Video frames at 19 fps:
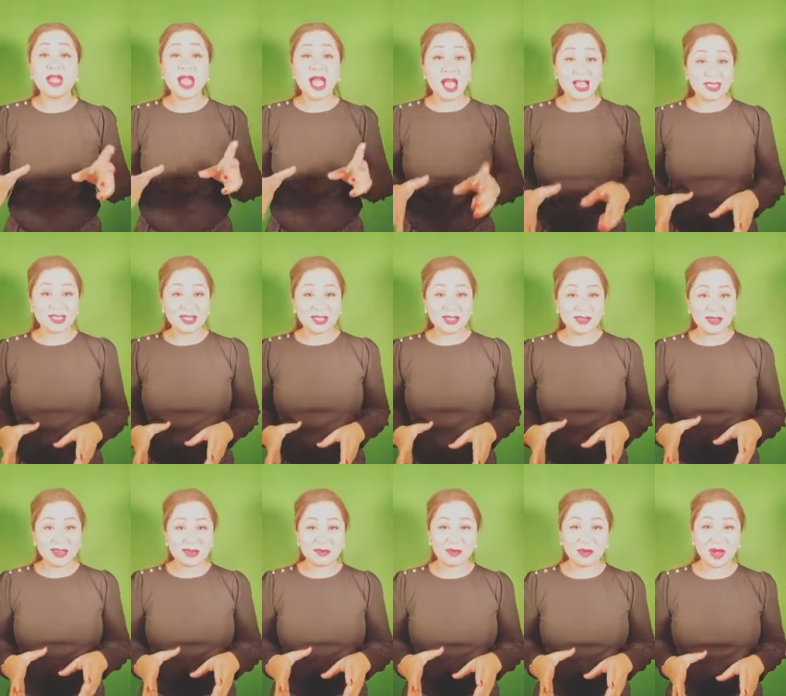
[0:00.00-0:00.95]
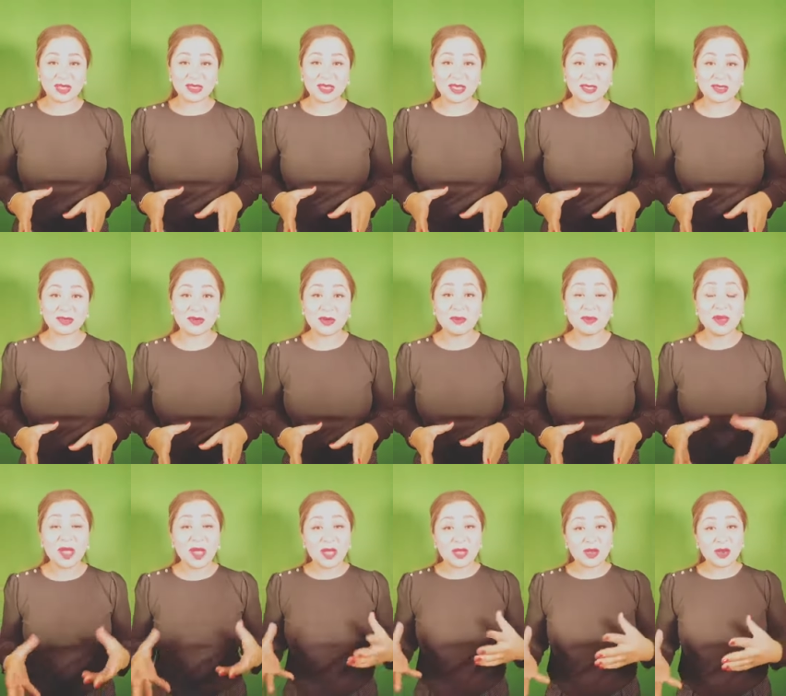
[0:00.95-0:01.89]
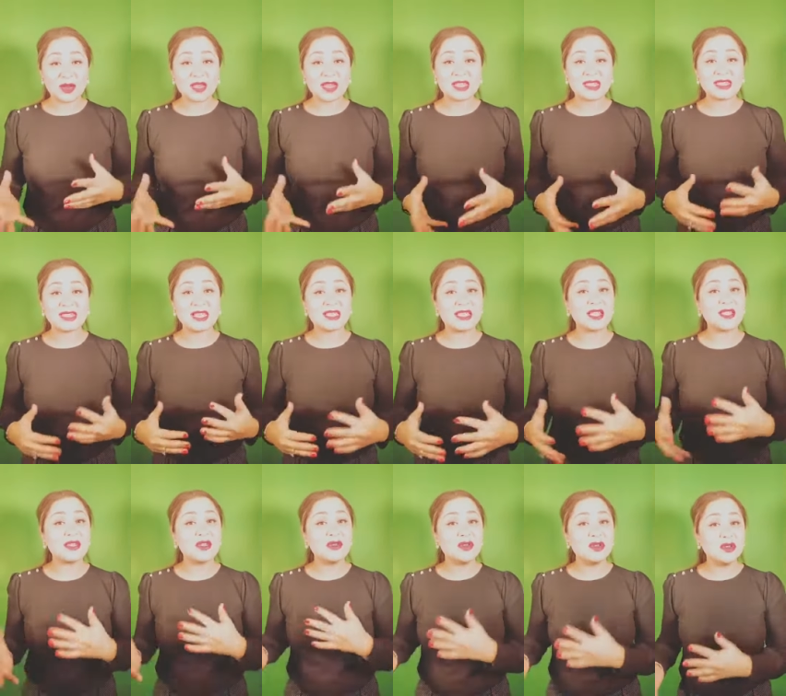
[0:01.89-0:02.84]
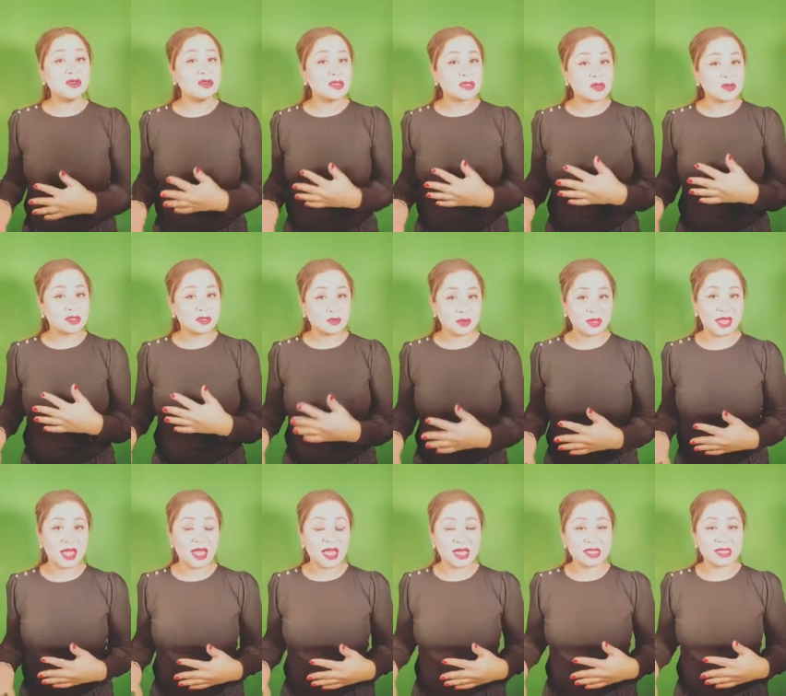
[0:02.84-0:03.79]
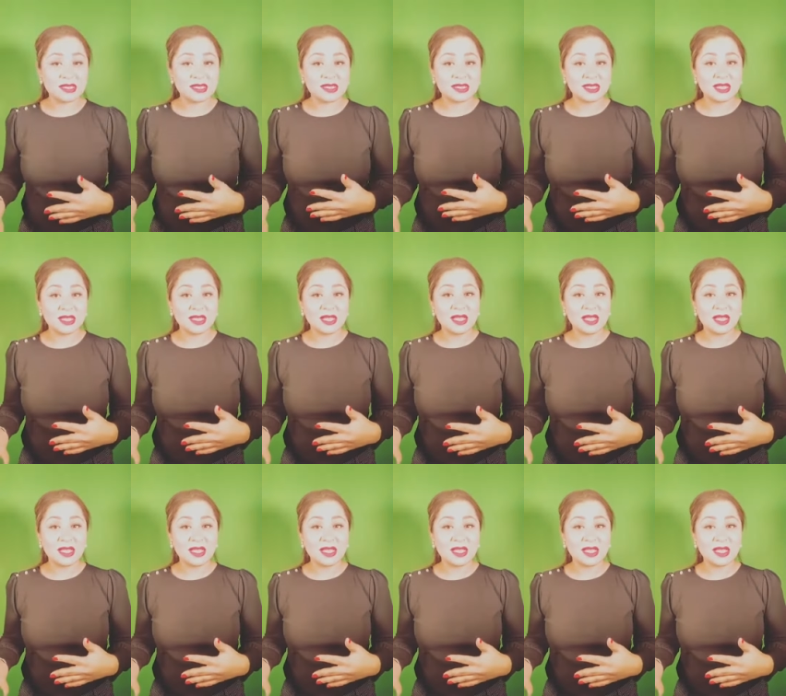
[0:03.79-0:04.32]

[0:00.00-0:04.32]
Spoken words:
executing process group, you're going to say that you use those plans